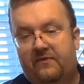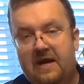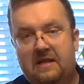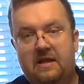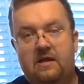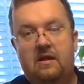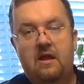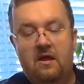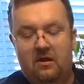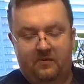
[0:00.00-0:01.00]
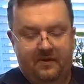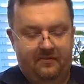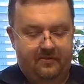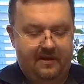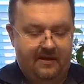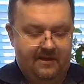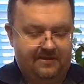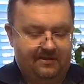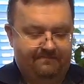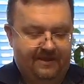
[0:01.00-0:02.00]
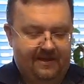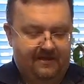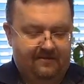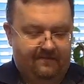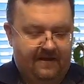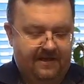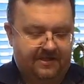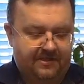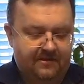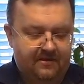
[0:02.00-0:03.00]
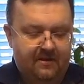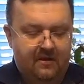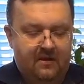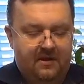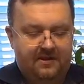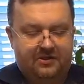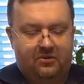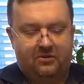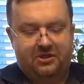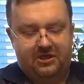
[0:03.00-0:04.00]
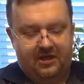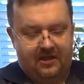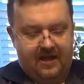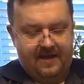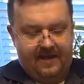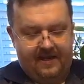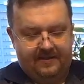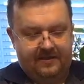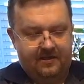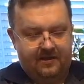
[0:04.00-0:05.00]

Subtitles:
finally, we're going to need to obtain a device. It's called GLINet